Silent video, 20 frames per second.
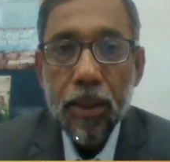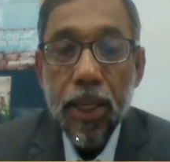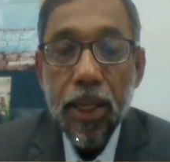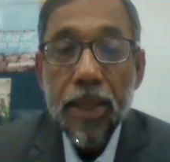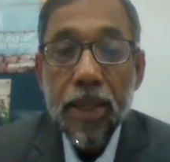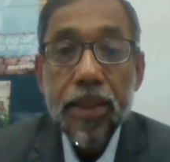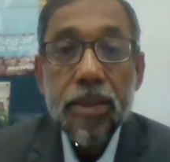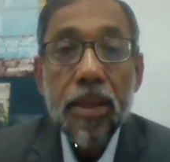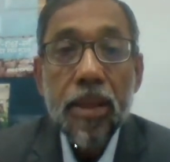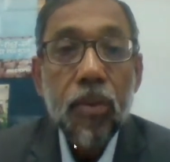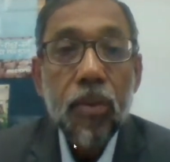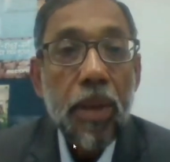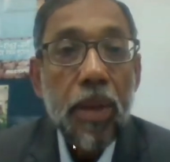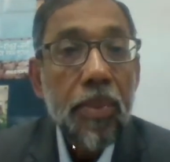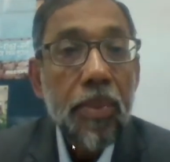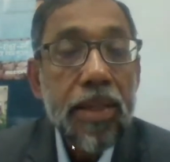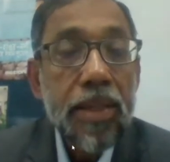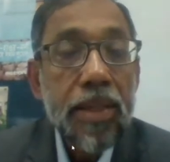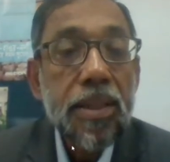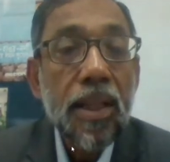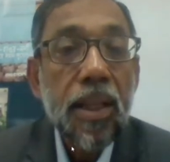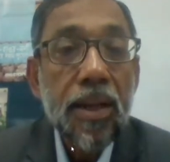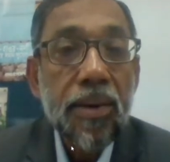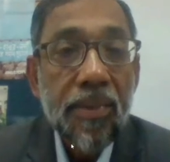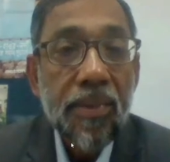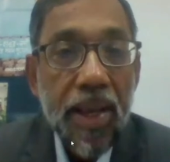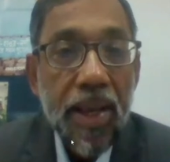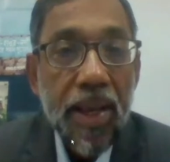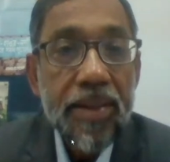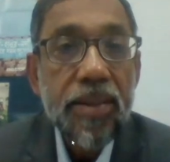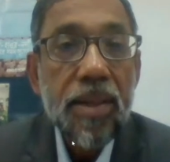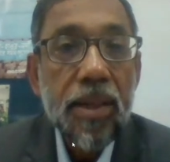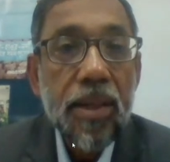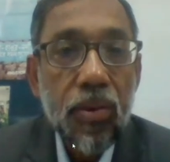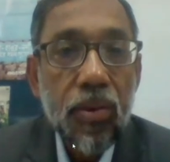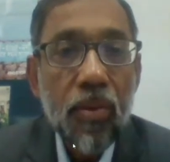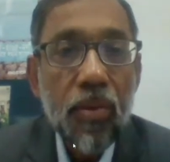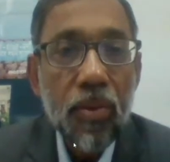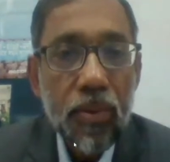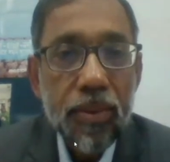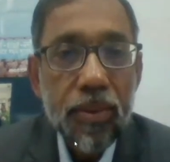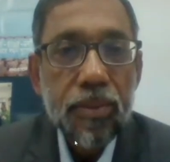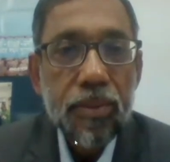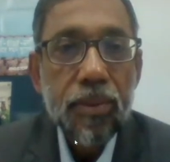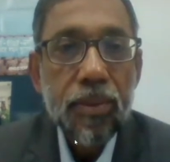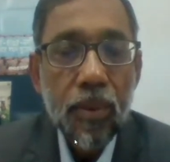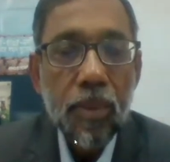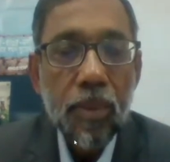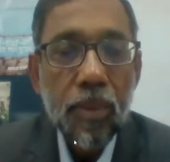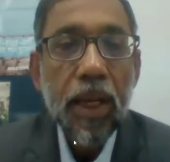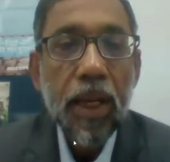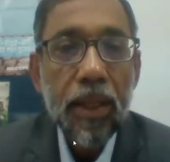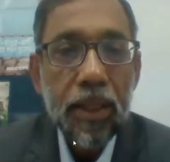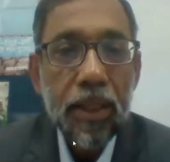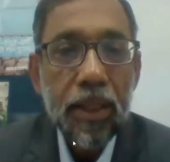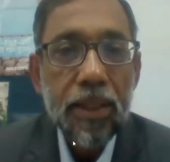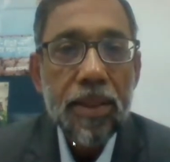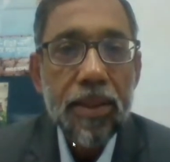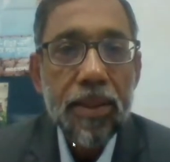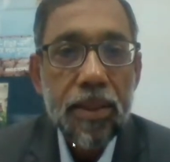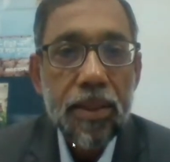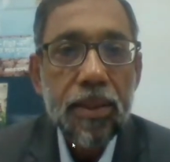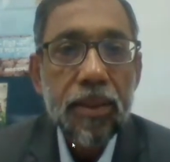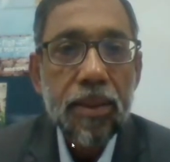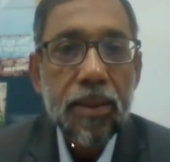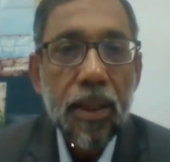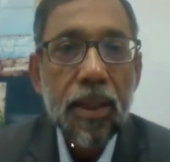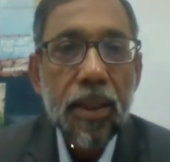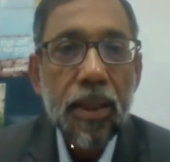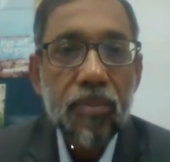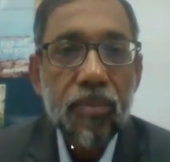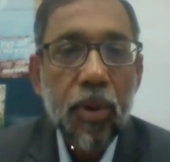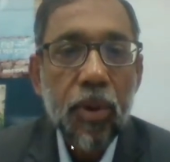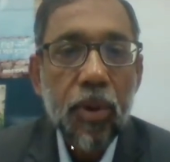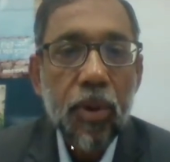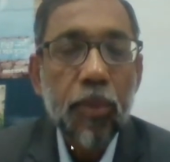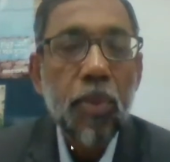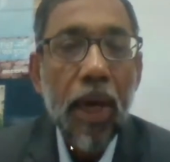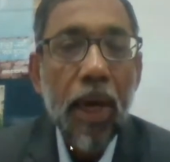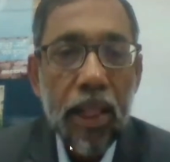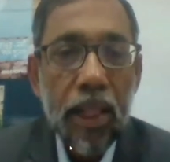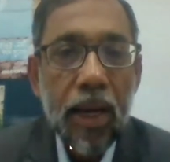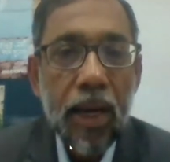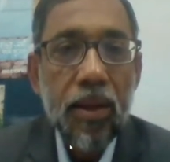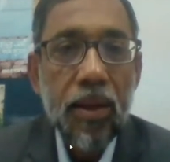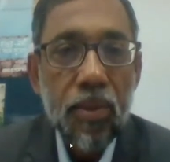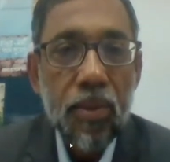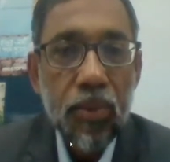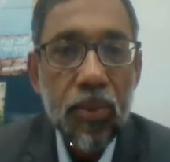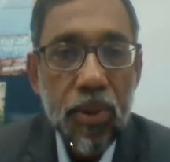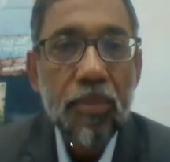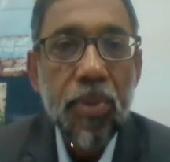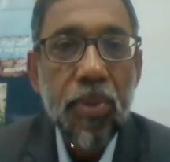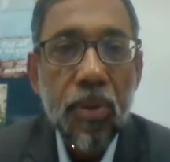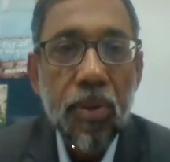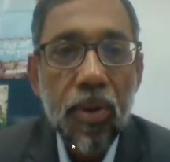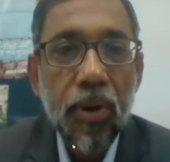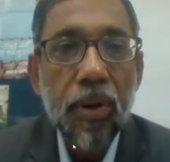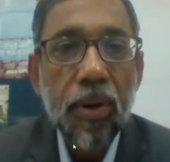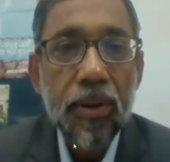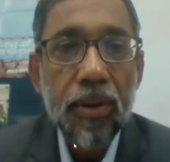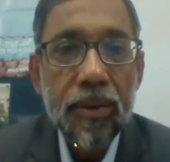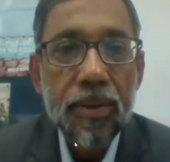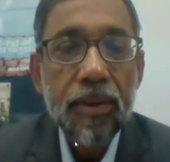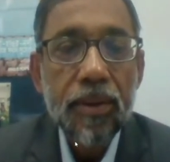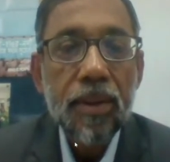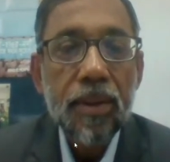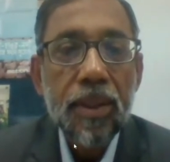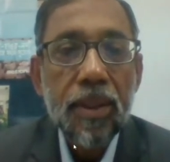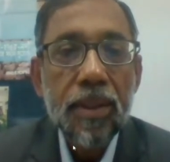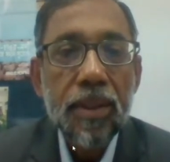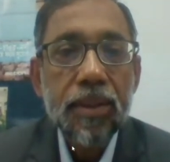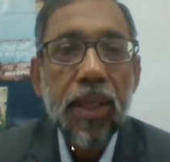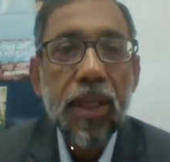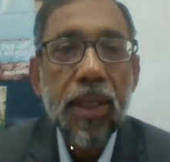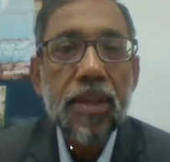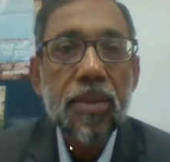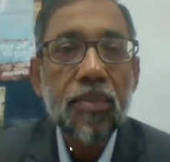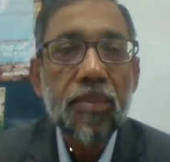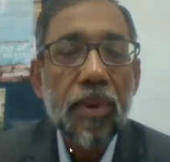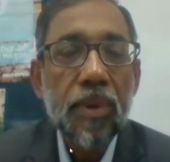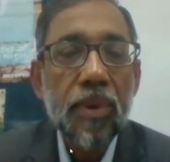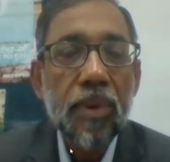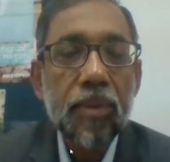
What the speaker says: There is now navigation and transit route through Bangladesh, from Calcutta to Dibrugarh. Just